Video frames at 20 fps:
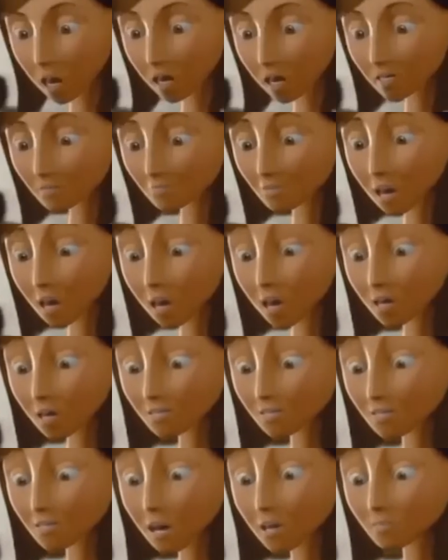So what if
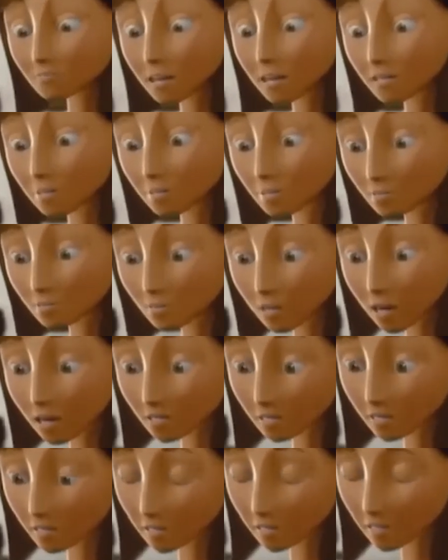you disobey
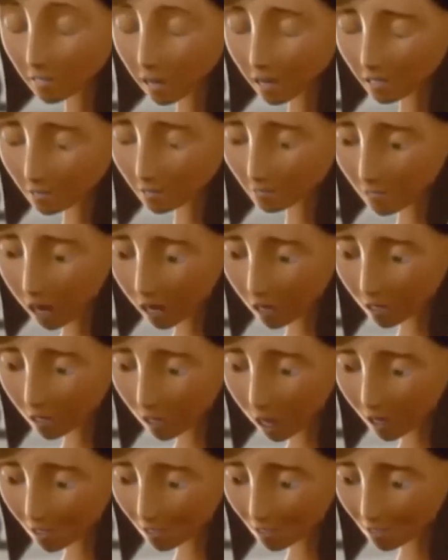Jehovah and
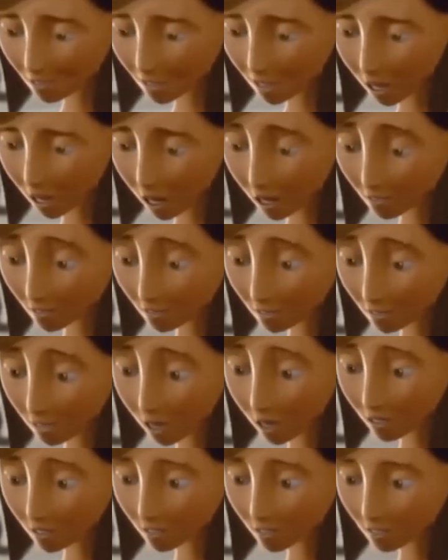play with toys he doesn't